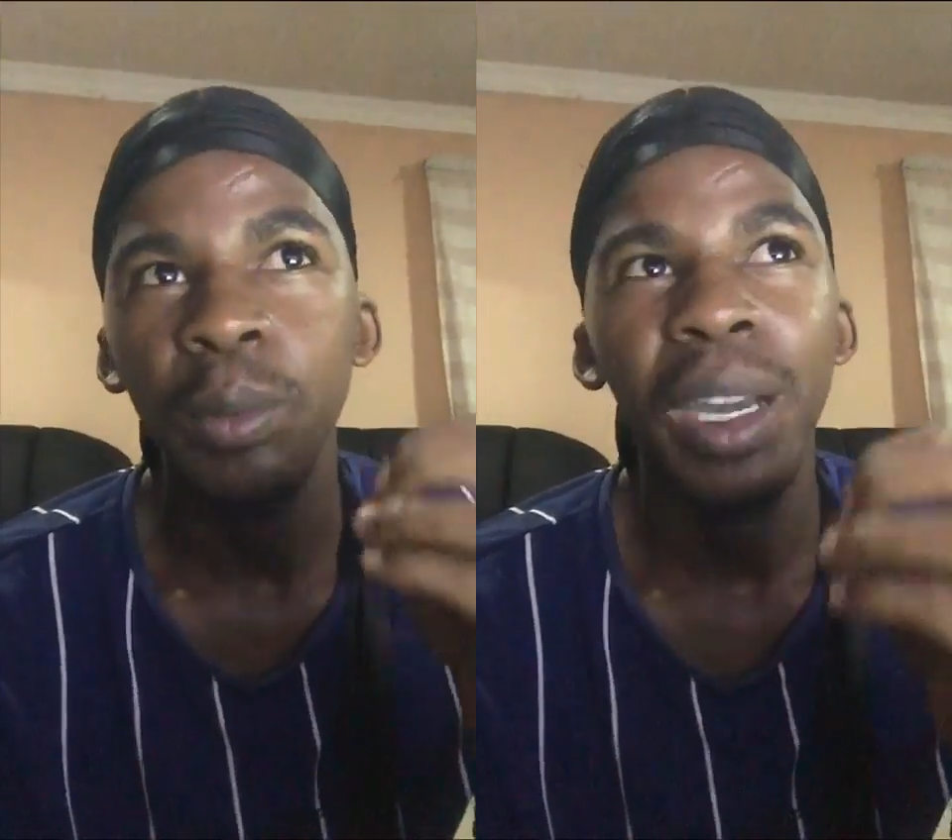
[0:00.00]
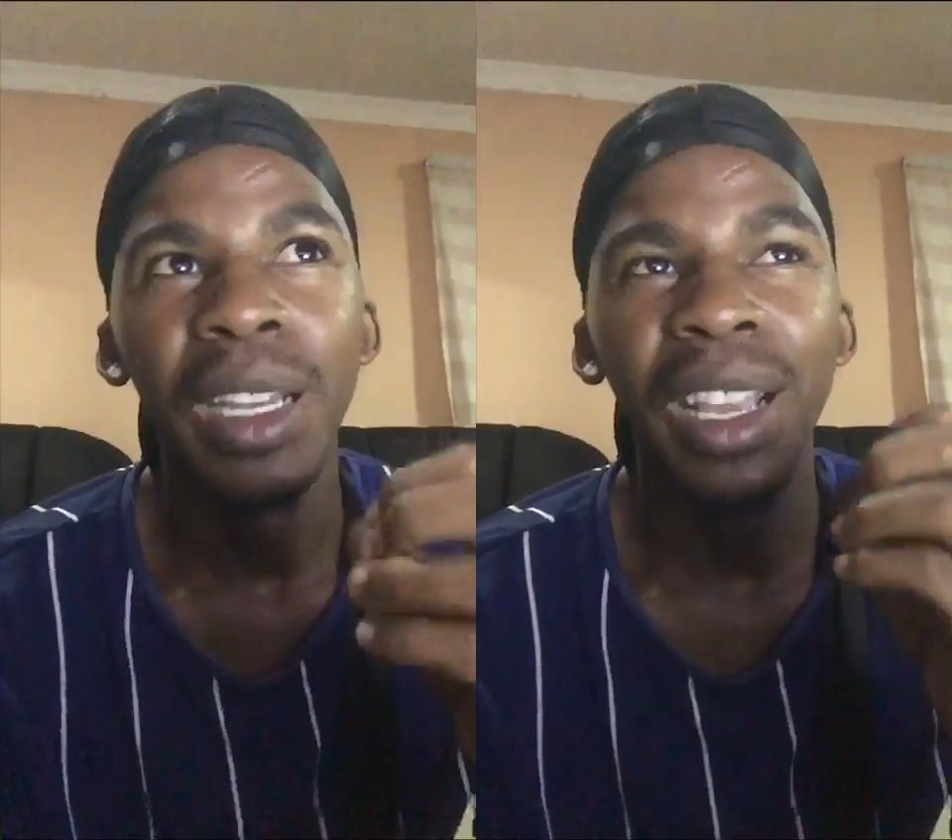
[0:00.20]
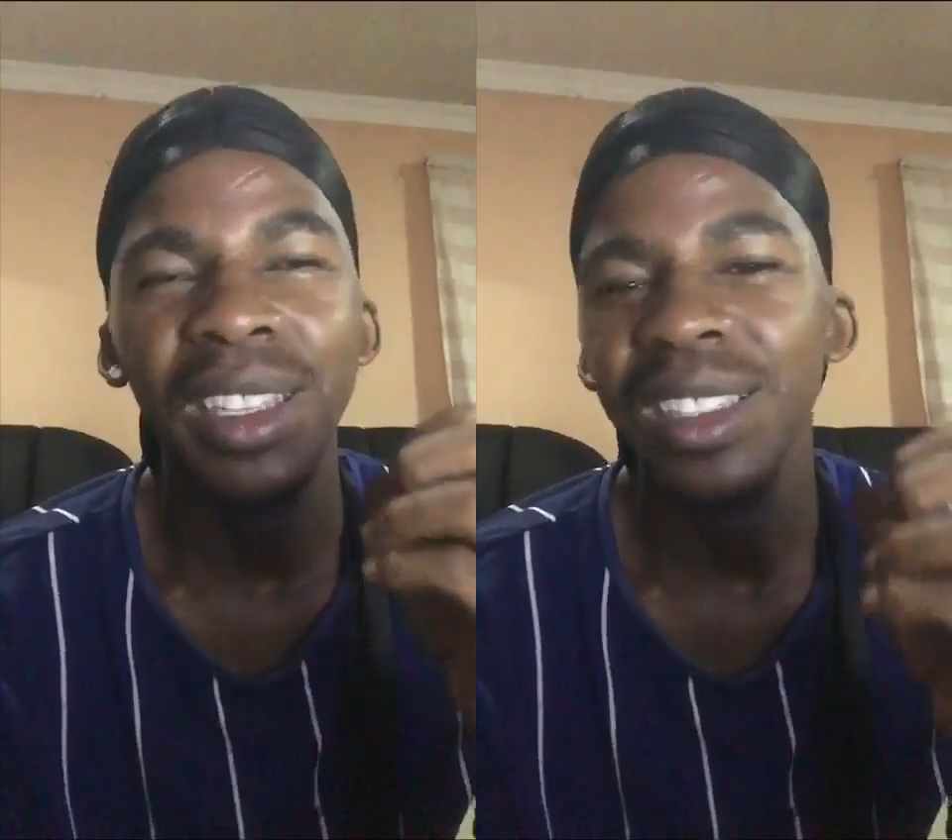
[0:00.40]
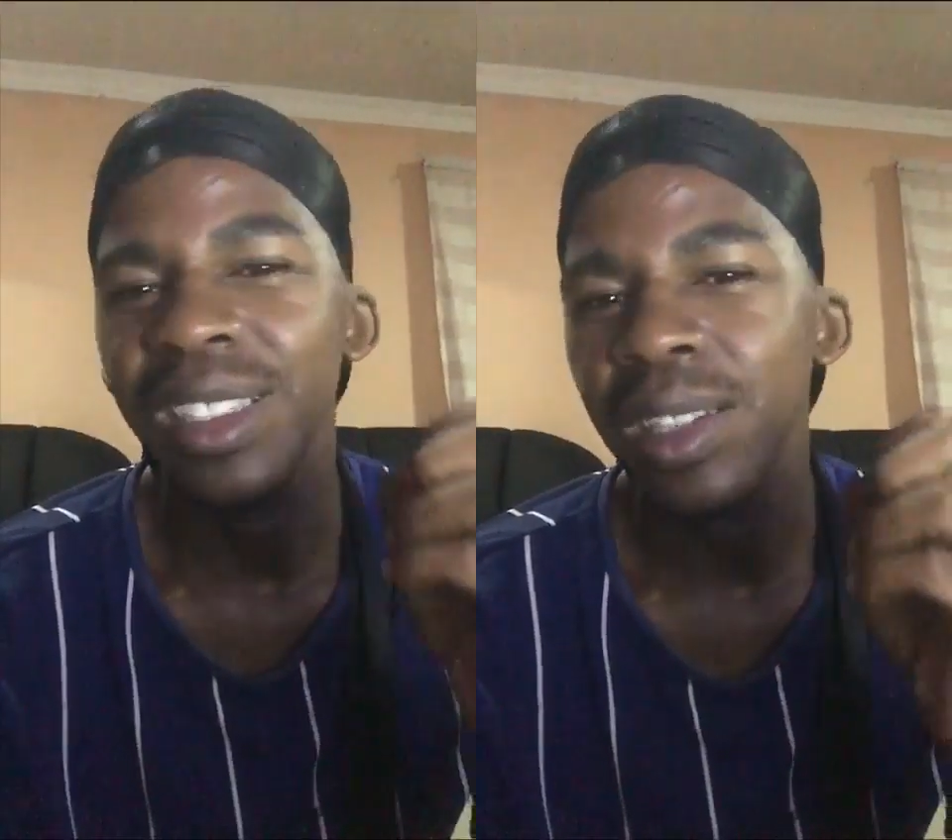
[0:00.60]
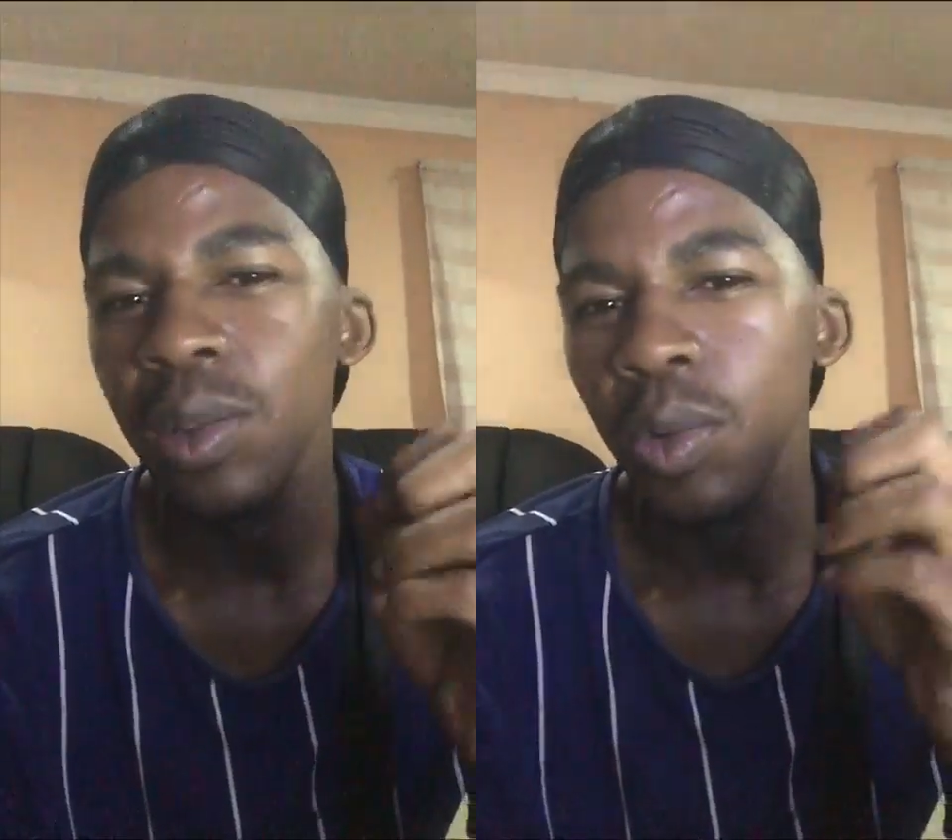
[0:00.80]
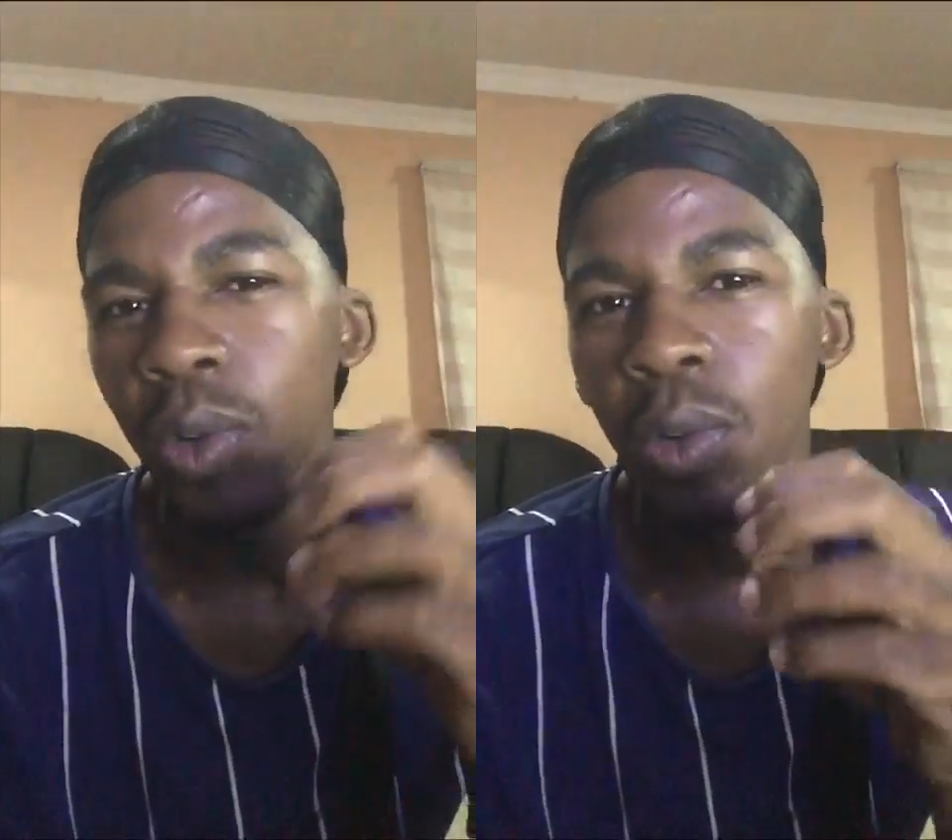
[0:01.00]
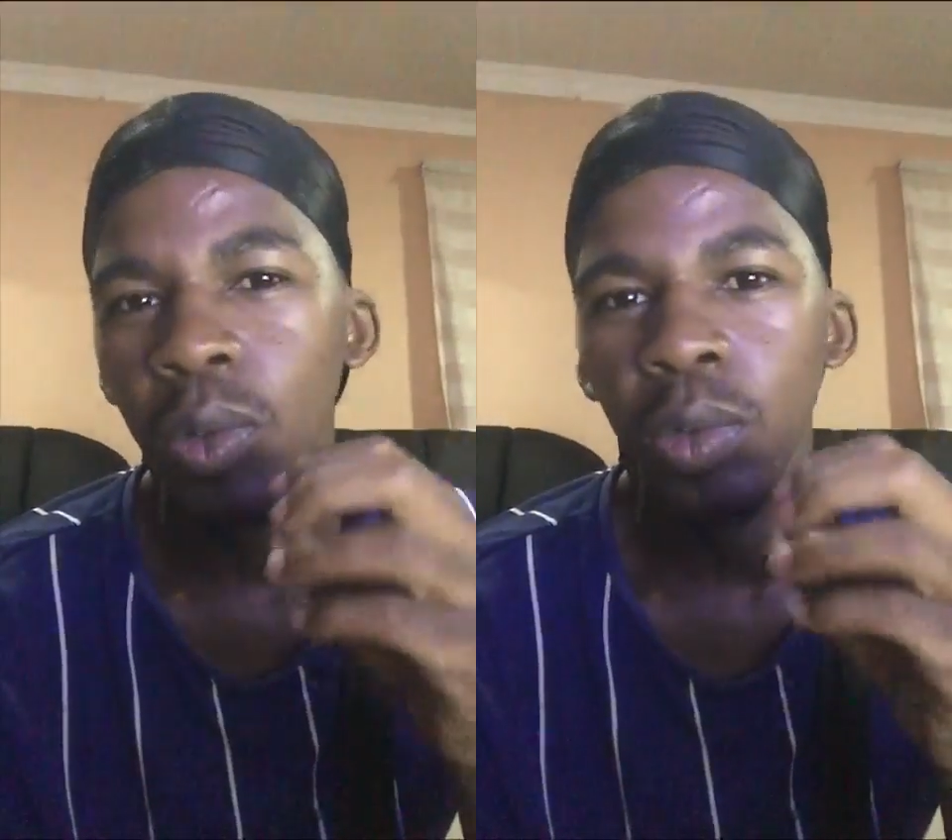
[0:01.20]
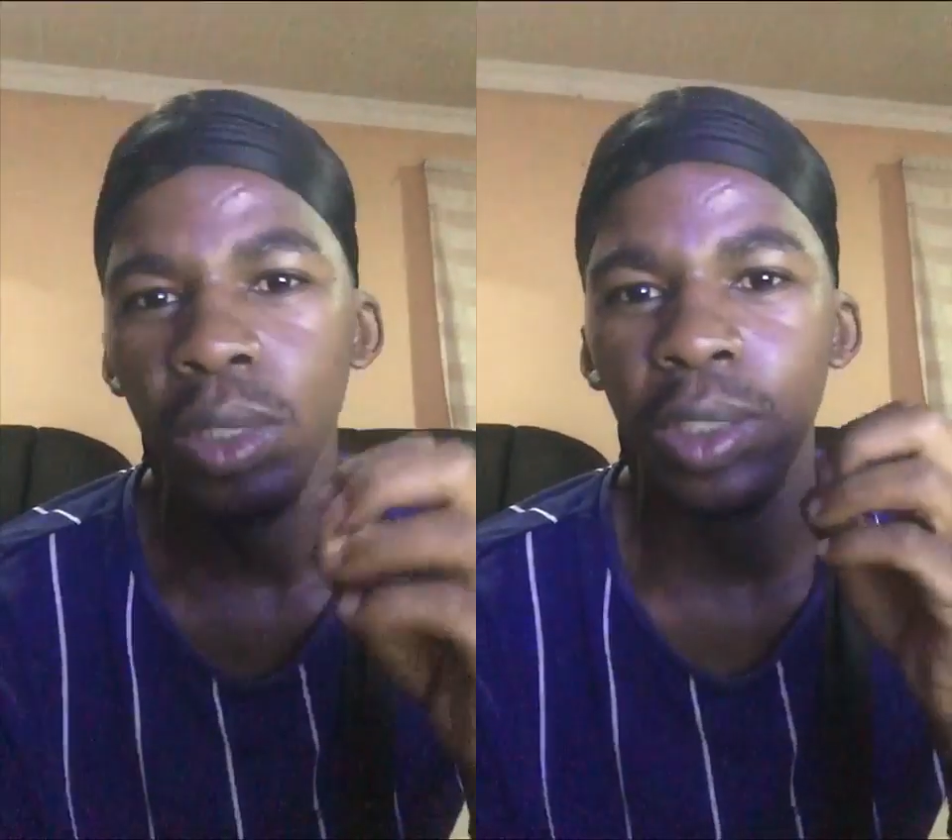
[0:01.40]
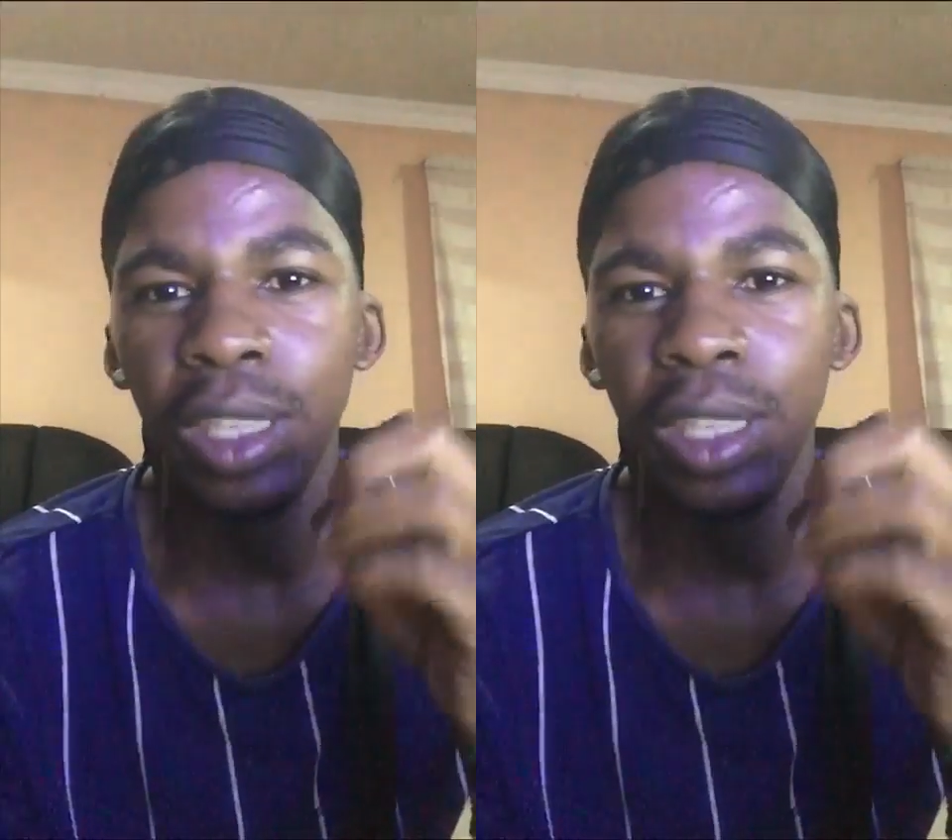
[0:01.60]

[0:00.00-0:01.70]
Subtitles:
but I didn't know